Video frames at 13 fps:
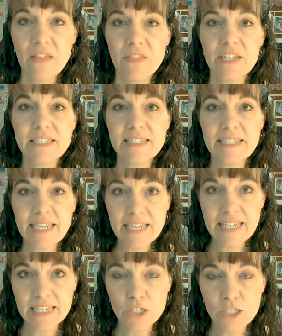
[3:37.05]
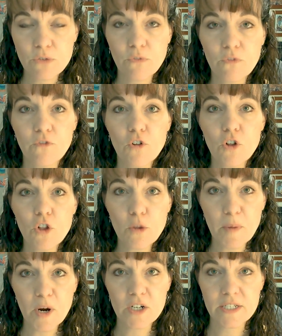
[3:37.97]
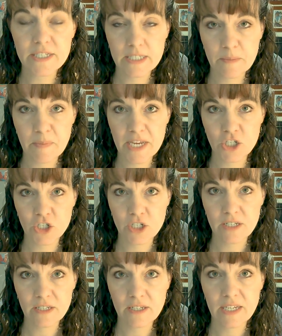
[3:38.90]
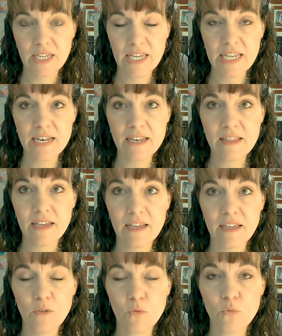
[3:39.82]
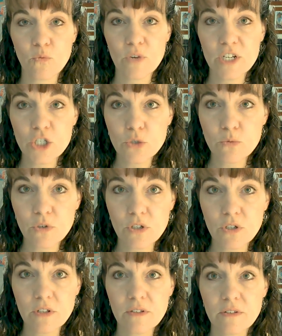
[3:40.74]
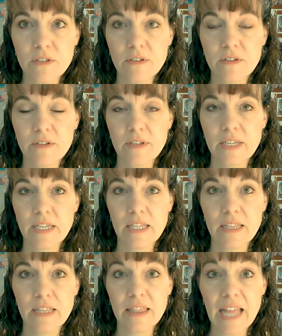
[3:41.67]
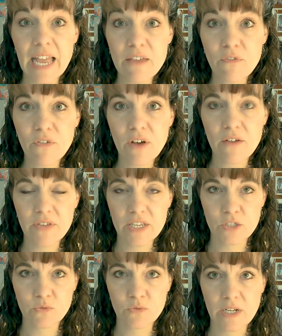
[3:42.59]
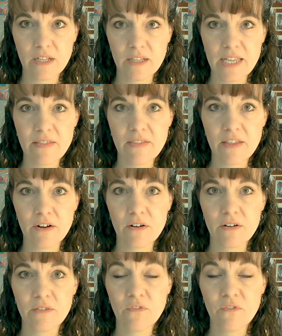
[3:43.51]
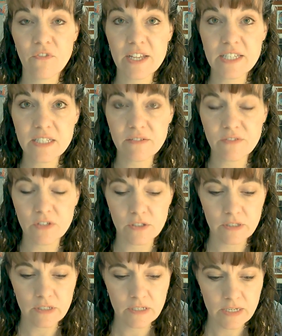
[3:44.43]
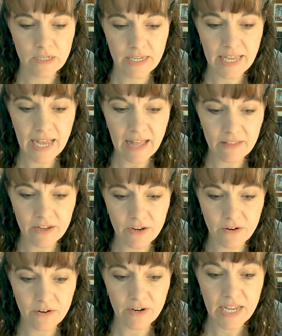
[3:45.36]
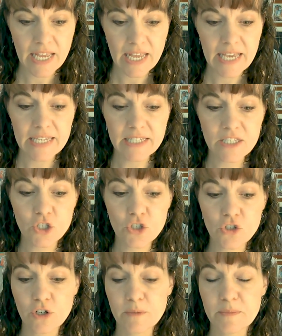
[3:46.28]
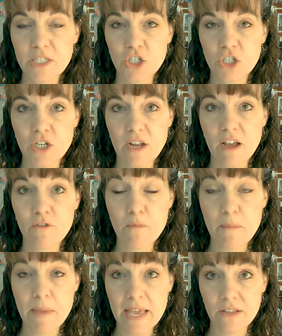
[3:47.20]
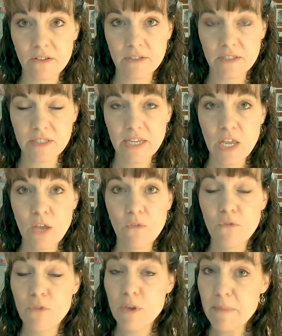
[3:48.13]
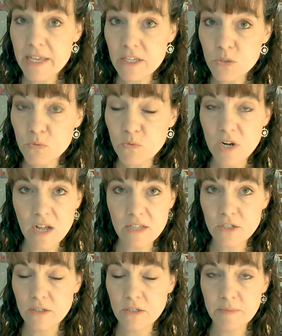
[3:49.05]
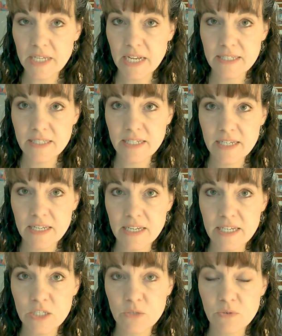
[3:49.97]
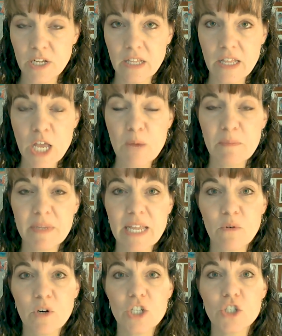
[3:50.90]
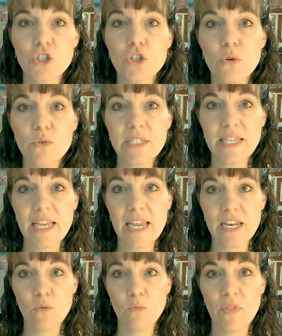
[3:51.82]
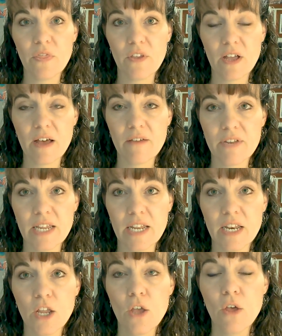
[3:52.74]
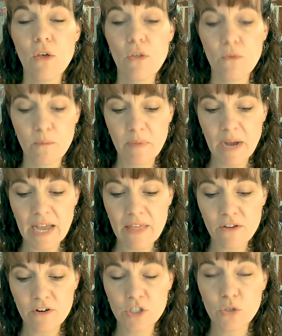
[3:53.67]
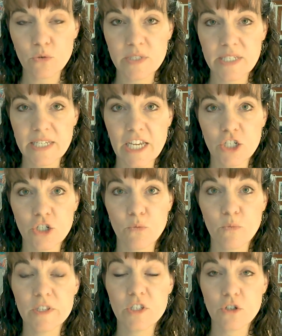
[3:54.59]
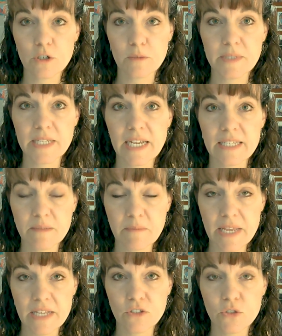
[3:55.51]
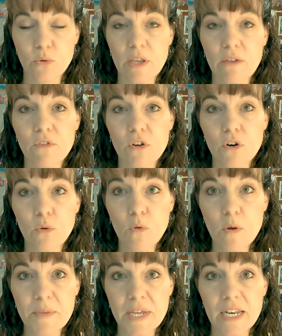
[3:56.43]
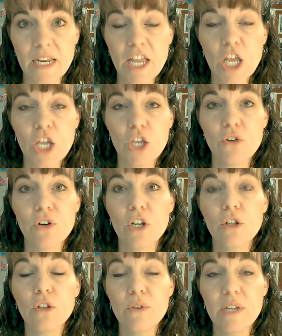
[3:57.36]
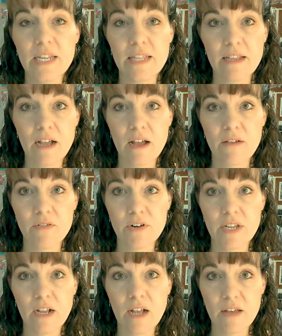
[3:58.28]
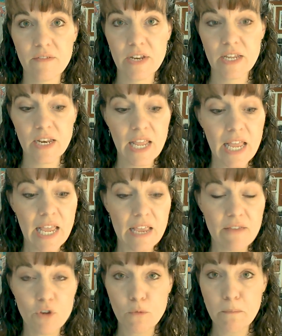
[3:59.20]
The ticket to full participation in the ritual life of Israel, in their festival calendar, is the circumcision of males. Females were not circumcised in Israel, but they were associated with the covenant by their association with circumcised males. So if you're a woman, you're included in the covenant. If you're